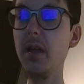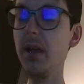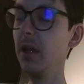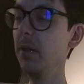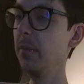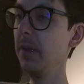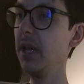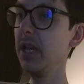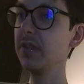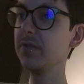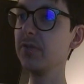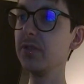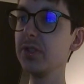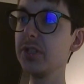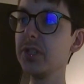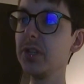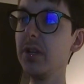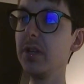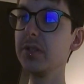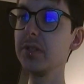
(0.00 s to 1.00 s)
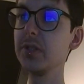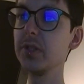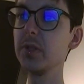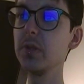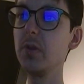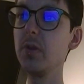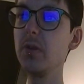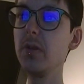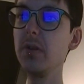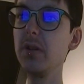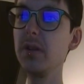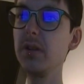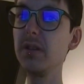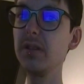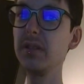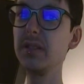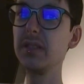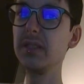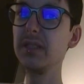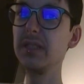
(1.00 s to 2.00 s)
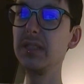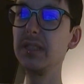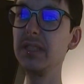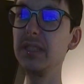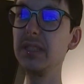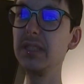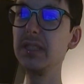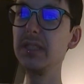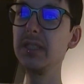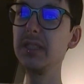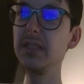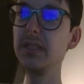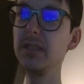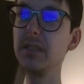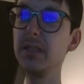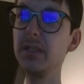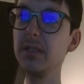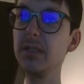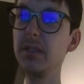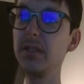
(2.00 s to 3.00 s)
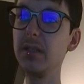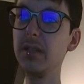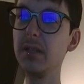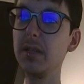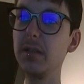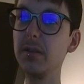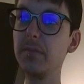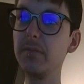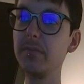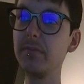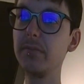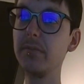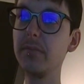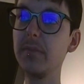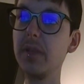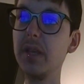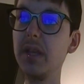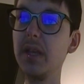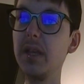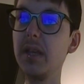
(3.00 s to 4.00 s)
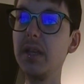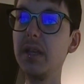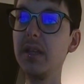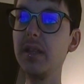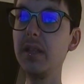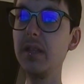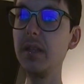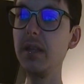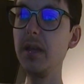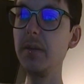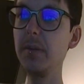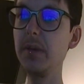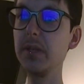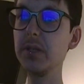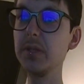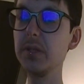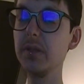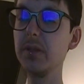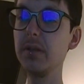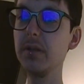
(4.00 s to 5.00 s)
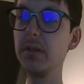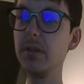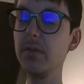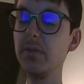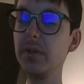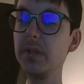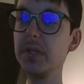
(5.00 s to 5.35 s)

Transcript: Um, as for Sean Sorn, uh, that makes the